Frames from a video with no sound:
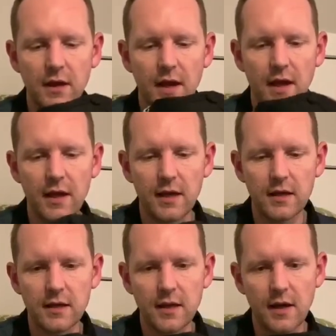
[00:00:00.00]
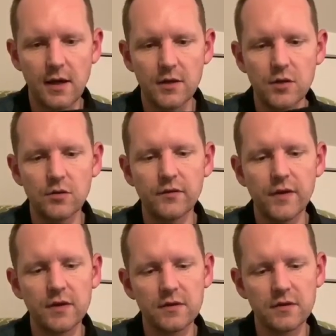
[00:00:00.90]
a, a uh,
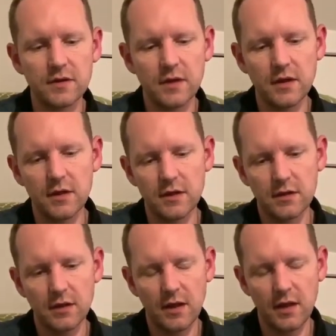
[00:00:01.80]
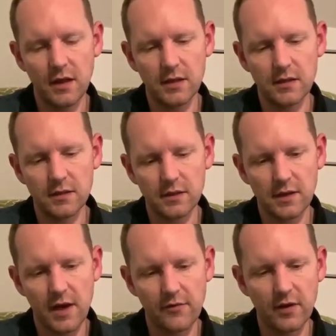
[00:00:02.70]
university in
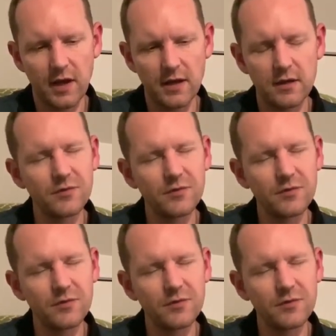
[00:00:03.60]
Carolina.